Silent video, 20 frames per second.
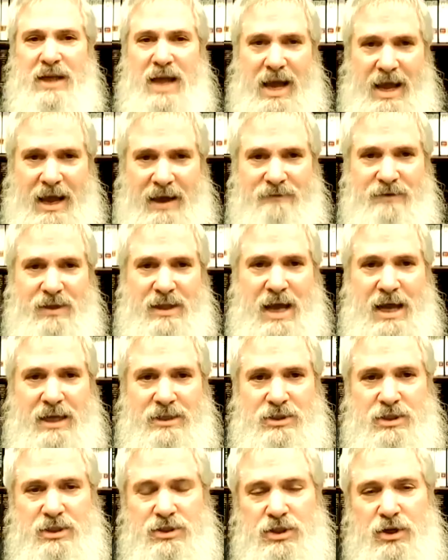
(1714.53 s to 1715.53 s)
I haven't had
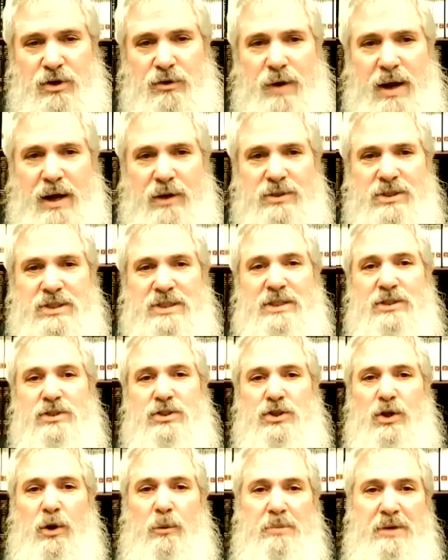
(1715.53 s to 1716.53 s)
such a crowd since
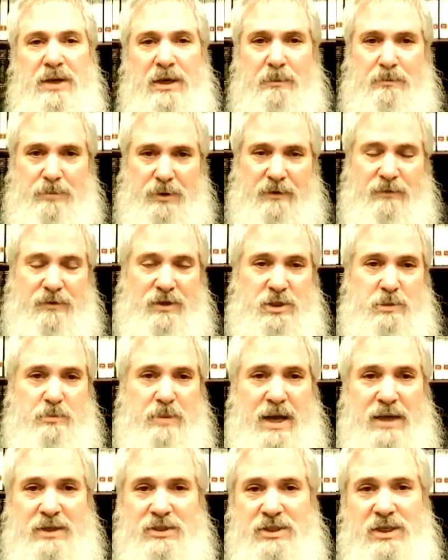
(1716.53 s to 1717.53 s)
Yom Kippur this
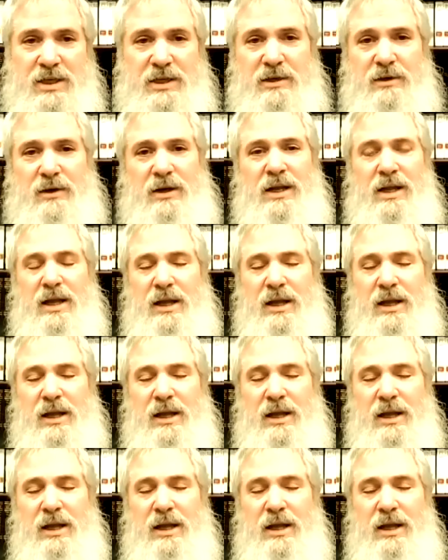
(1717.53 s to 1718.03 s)
past year.